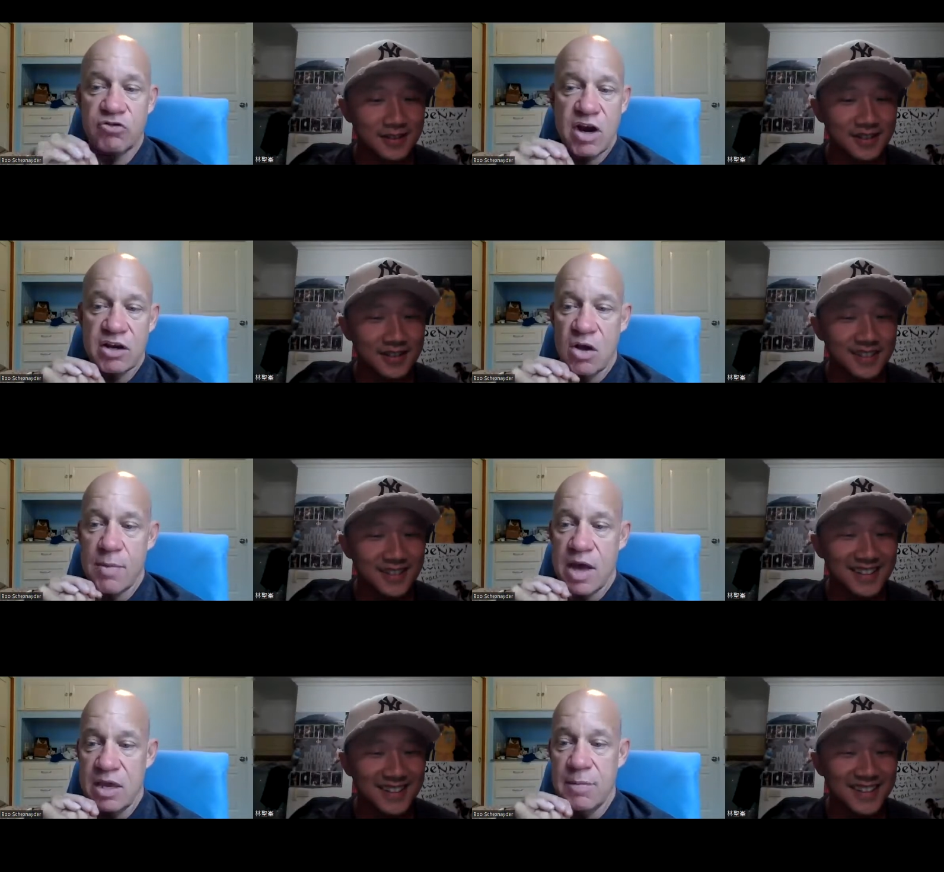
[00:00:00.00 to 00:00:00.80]
Speaker 1: to track down
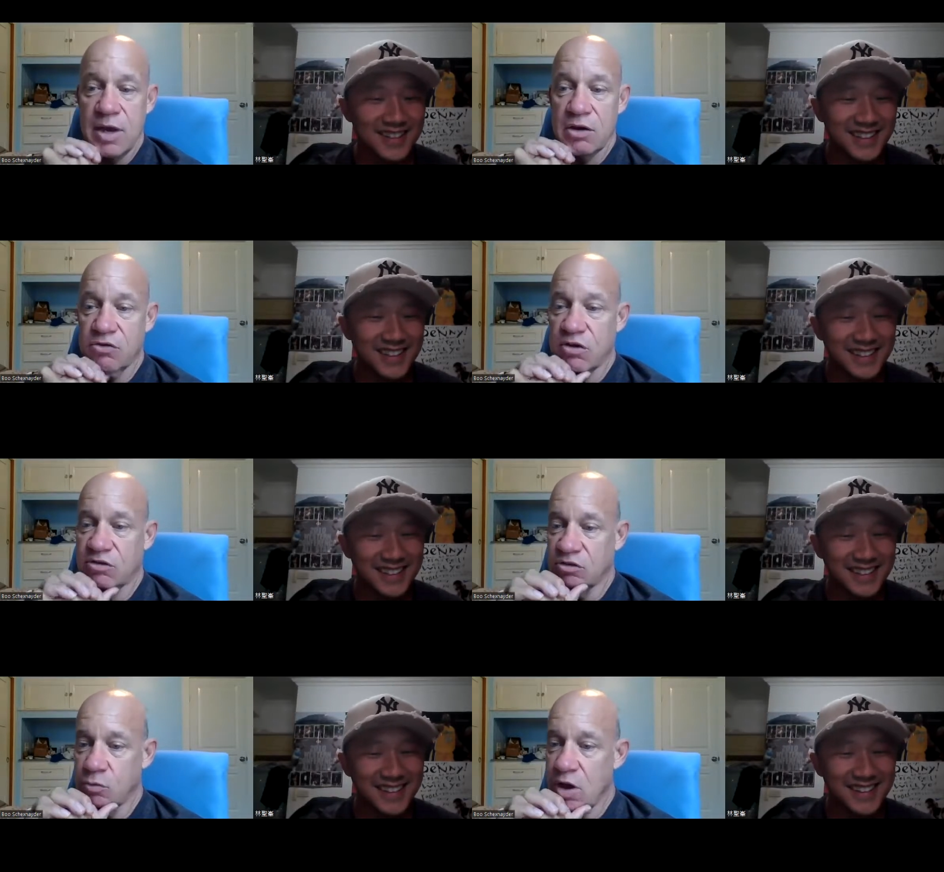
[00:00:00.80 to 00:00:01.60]
my email address
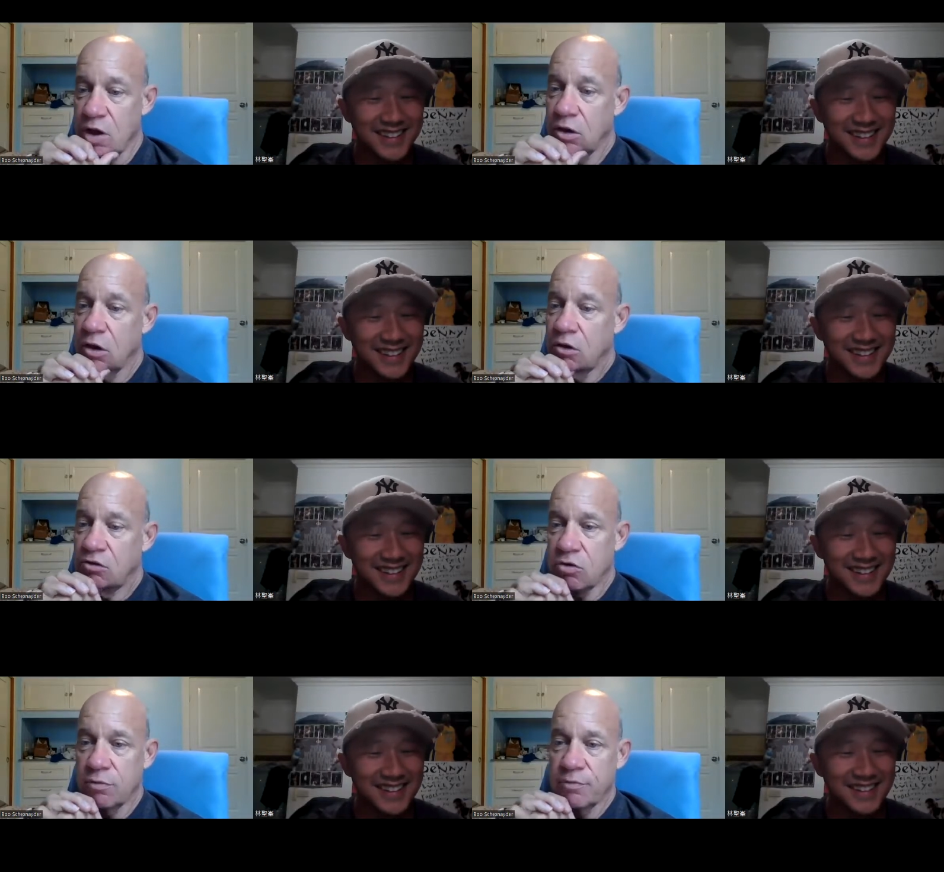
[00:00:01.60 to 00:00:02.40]
as well.
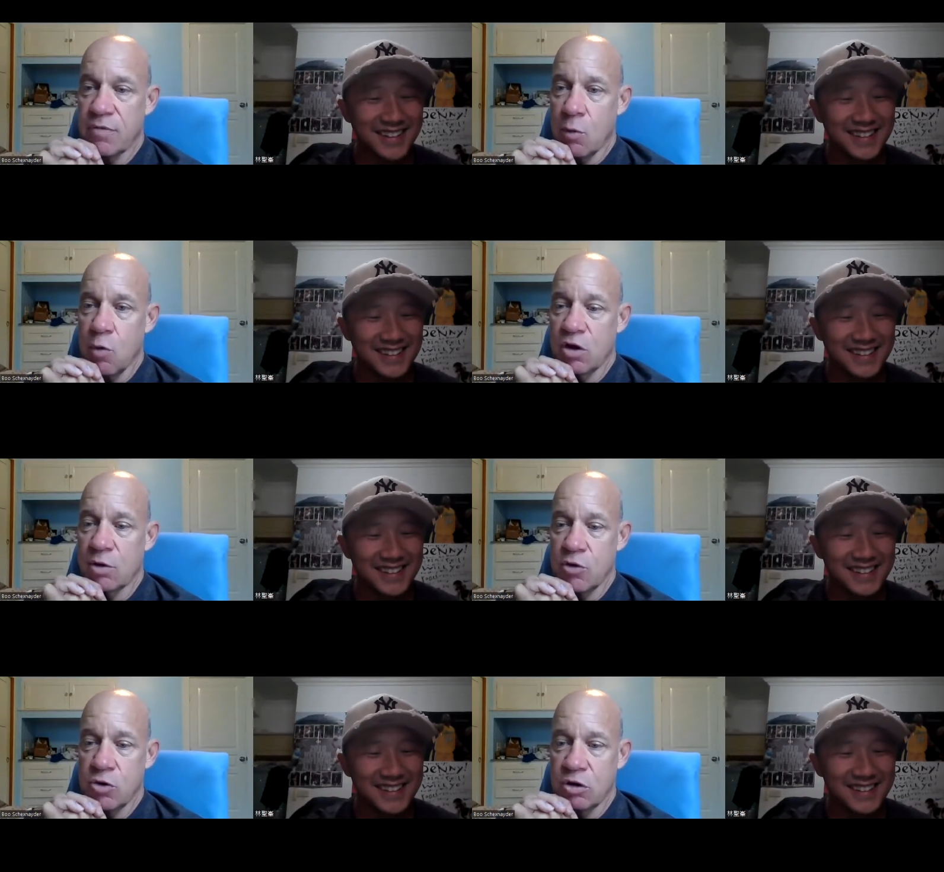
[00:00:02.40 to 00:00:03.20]
So I
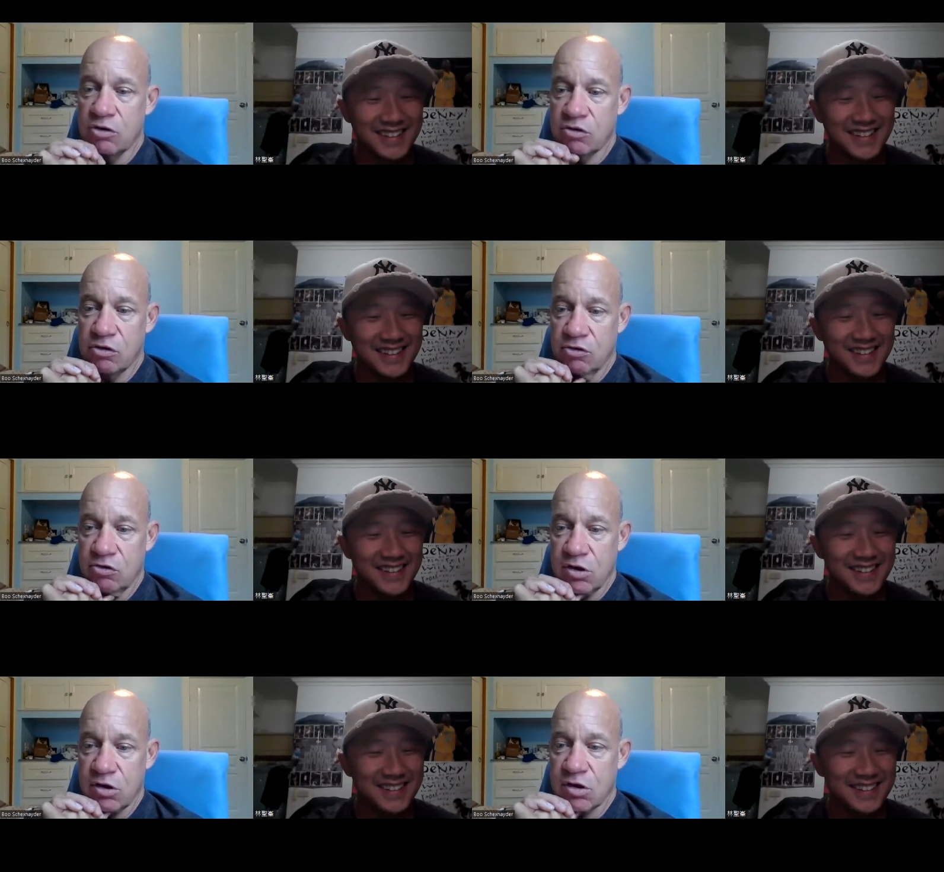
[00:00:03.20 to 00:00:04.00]
welcome your listeners
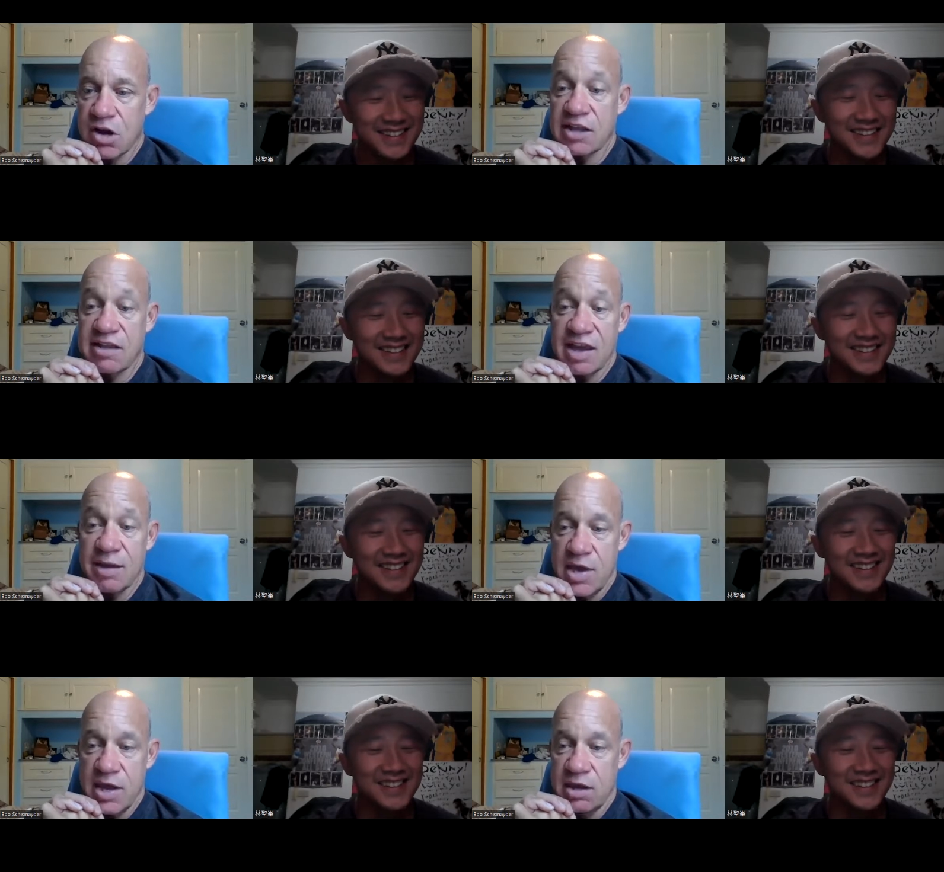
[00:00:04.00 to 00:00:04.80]
to contact
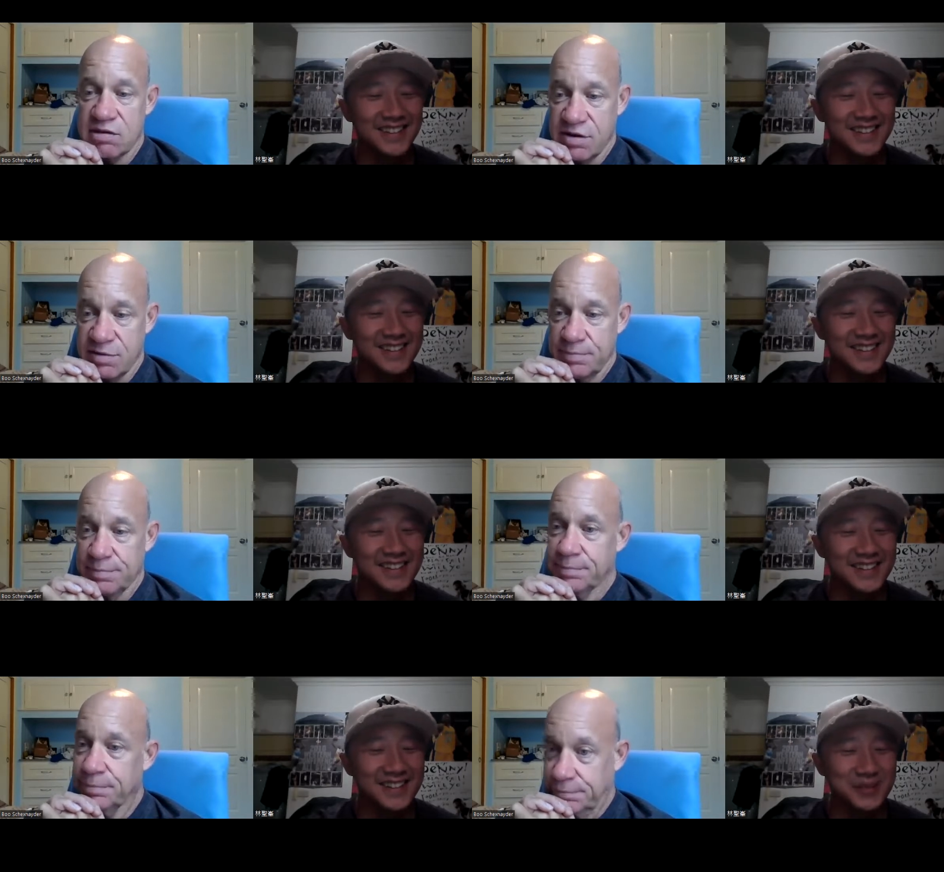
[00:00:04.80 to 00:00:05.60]
me anytime.
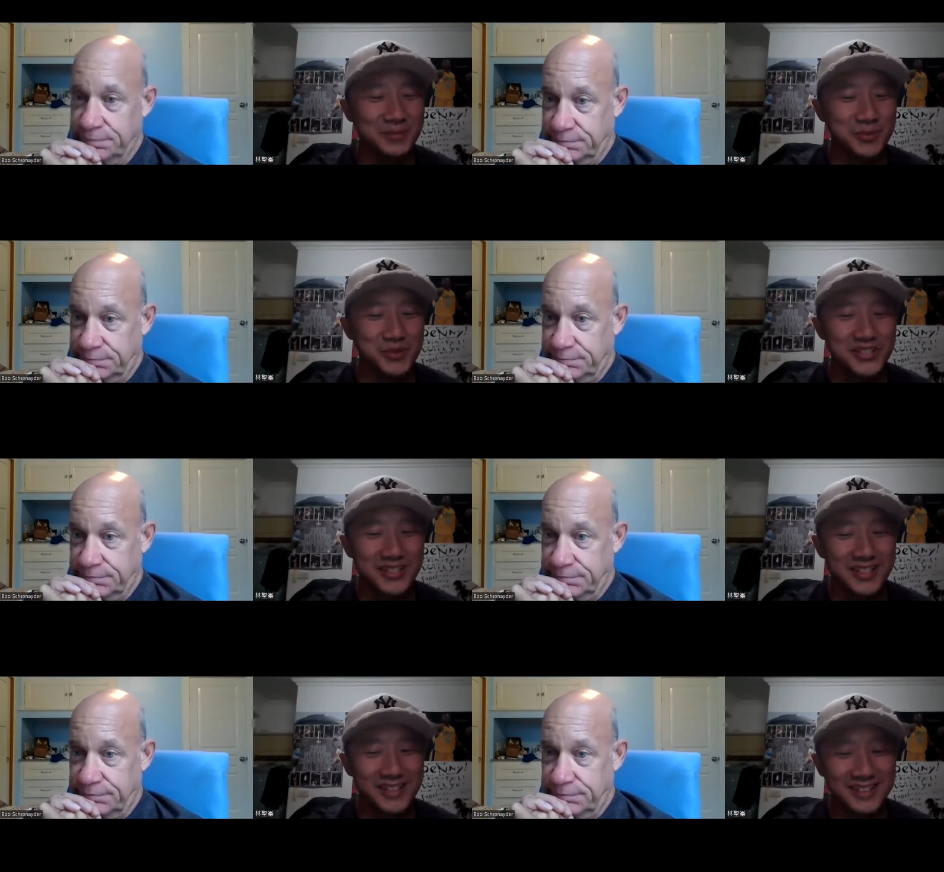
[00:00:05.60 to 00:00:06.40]

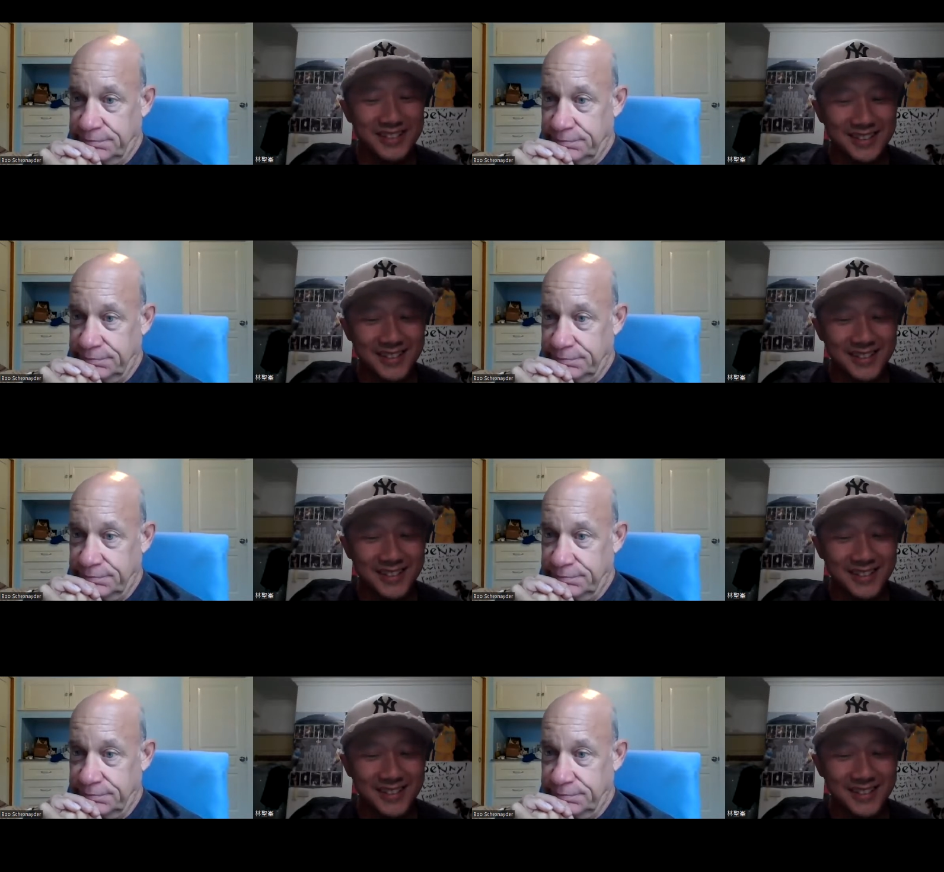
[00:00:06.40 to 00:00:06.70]
Speaker 2: Appreciate it.